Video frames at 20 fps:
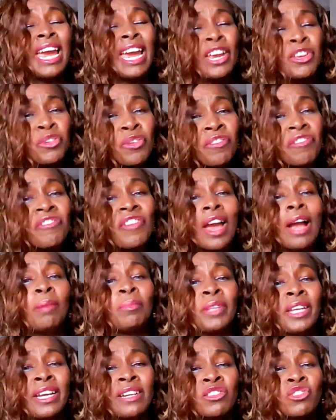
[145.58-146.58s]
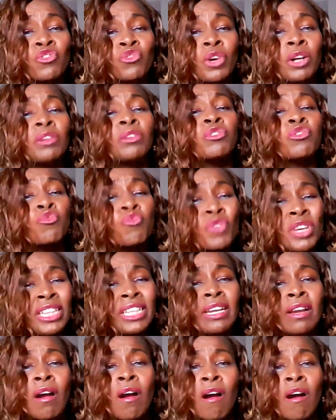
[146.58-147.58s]
and your family has struggled
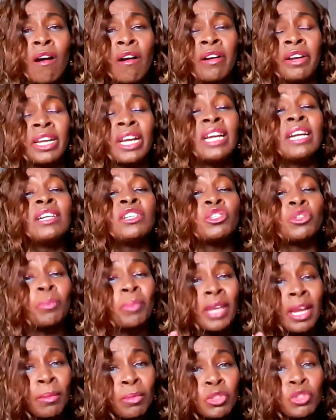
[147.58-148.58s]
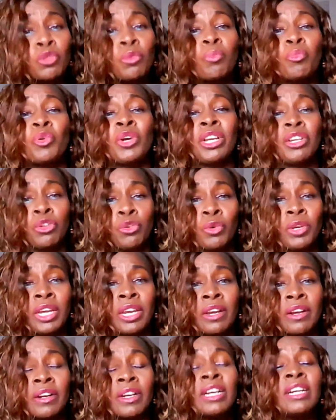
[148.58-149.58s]
really hard to be able to bring you
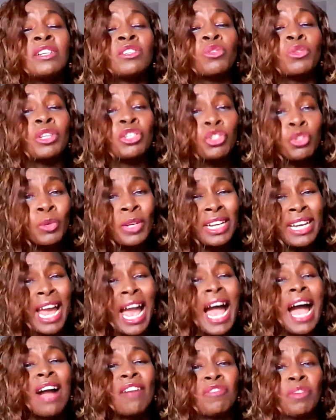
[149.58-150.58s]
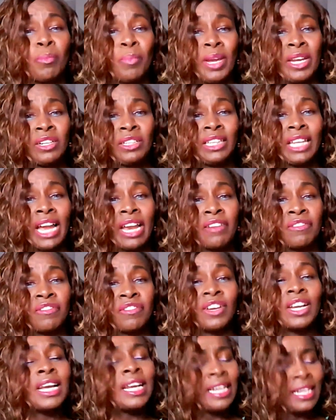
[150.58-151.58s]
here so that you can have a better
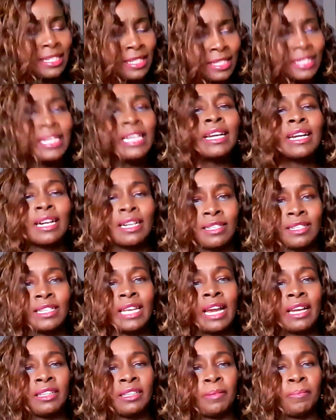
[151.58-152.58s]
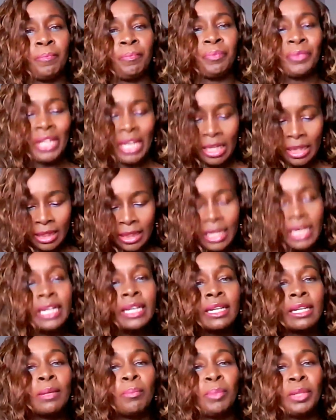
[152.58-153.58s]
life, seek asylum.
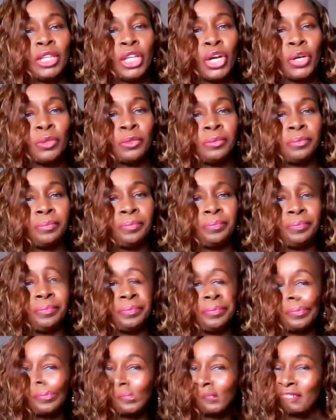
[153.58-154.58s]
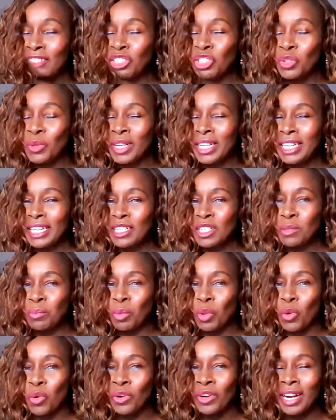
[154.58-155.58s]
Link below. The fourth area that you can
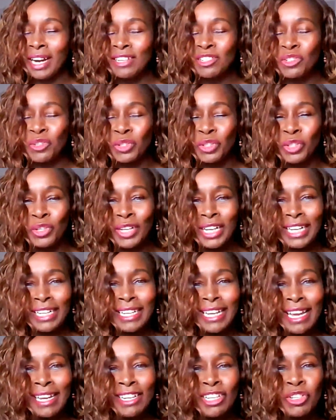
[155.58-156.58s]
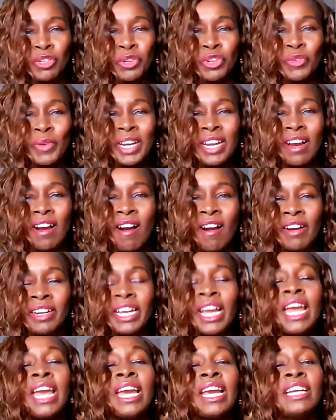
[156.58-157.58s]
explore as you look at getting your green card
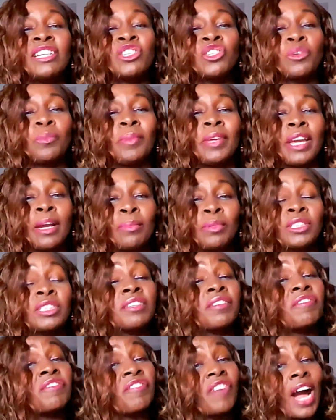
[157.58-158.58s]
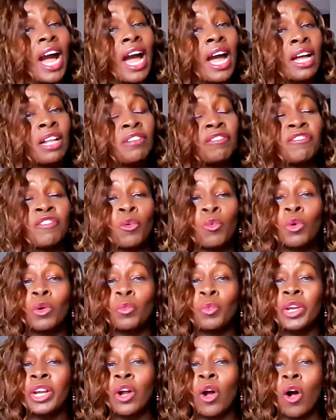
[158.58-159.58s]
is to be able to file for what
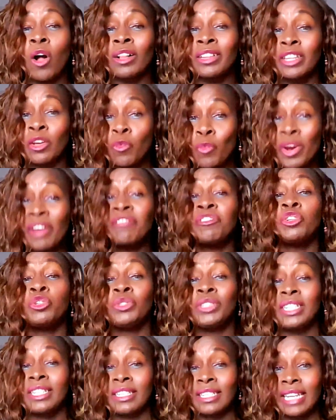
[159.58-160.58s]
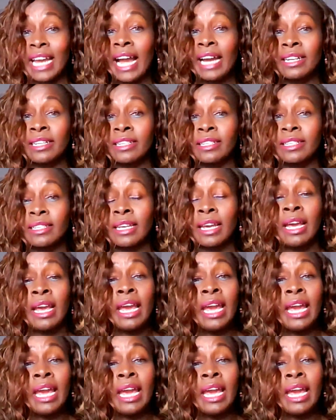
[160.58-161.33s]
we call the refugee status.